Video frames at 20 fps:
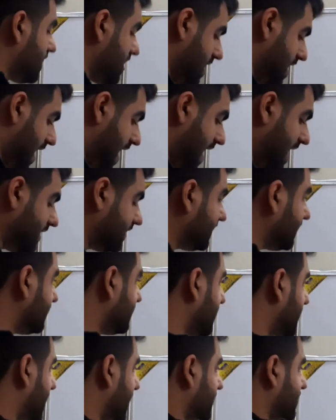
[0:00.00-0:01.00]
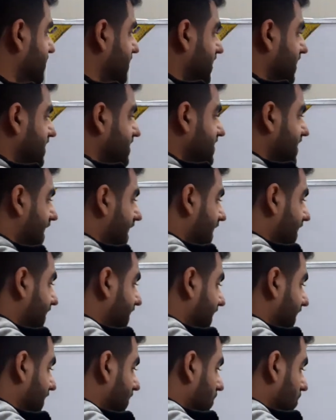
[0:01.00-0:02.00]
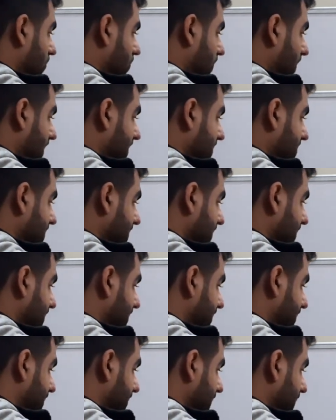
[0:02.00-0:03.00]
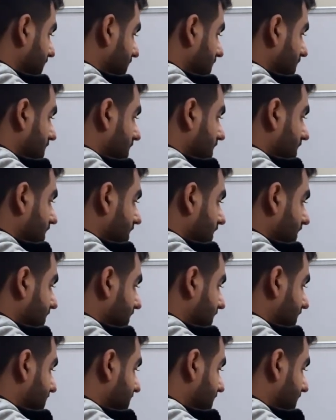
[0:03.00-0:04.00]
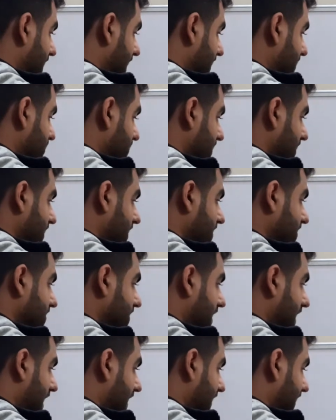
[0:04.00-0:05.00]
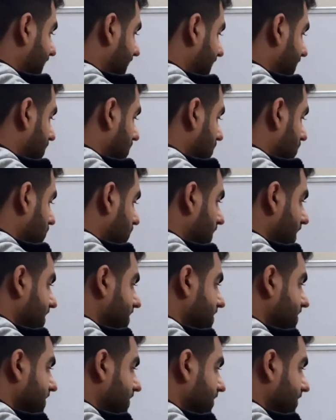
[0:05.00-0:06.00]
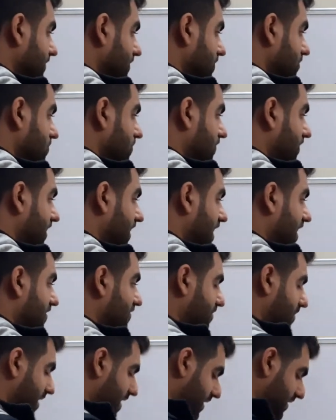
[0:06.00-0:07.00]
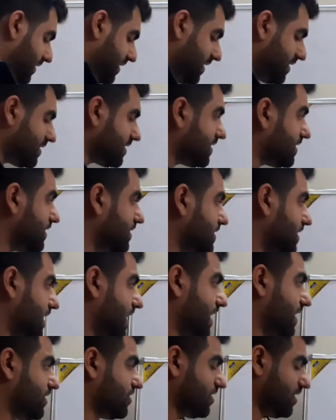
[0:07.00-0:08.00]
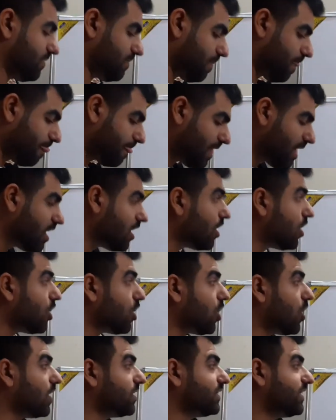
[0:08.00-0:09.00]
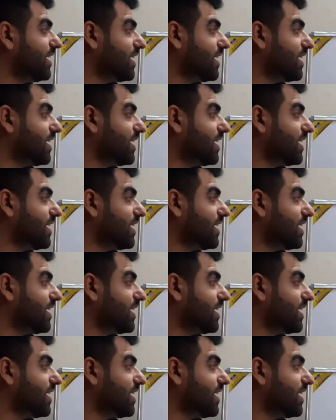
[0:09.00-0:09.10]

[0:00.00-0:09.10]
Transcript: And the direction is anti-clockwise. The direction is anti-clockwise. So we have made this direction. On the